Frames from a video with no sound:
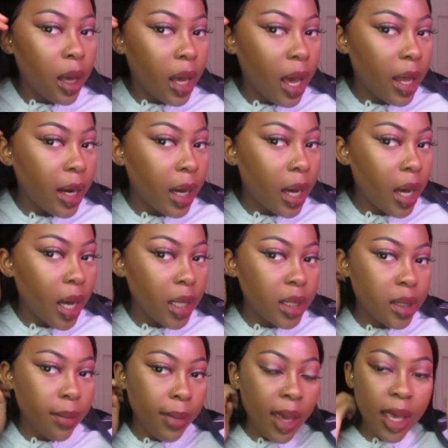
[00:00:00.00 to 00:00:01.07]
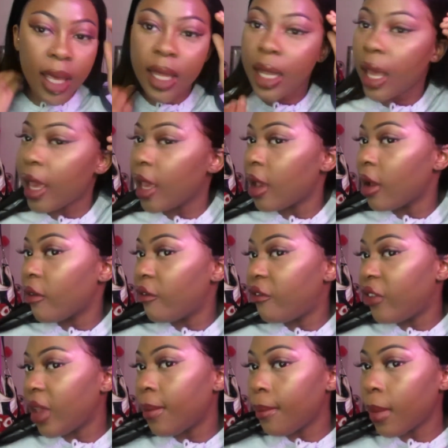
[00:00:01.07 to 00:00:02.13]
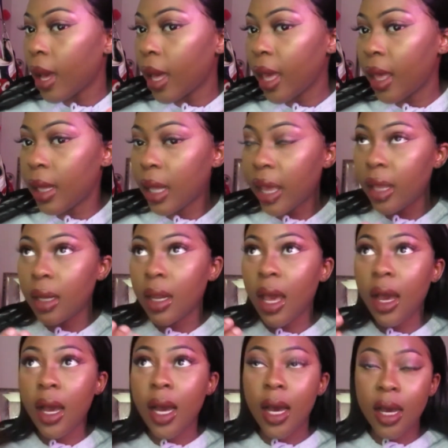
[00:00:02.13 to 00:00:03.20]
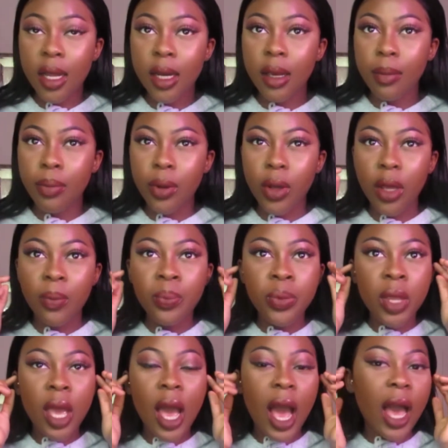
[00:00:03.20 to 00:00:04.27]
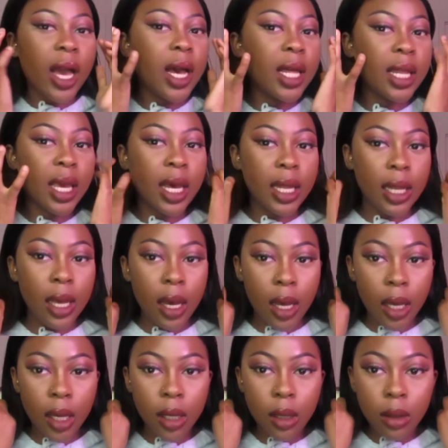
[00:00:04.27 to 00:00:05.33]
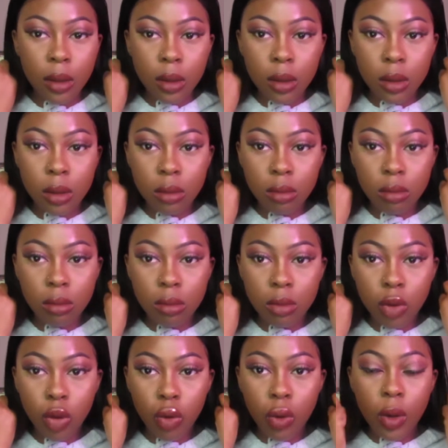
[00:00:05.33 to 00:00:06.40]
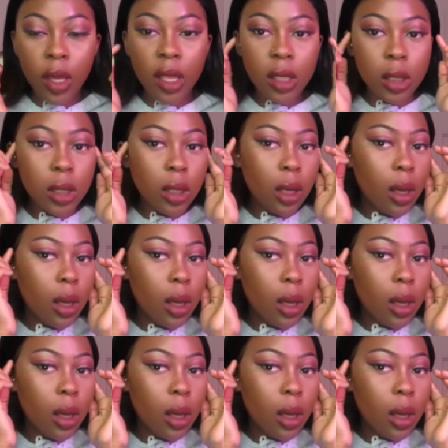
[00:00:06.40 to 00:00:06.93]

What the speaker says: to make it like fit my, like not cut it, but I cut like a line through it,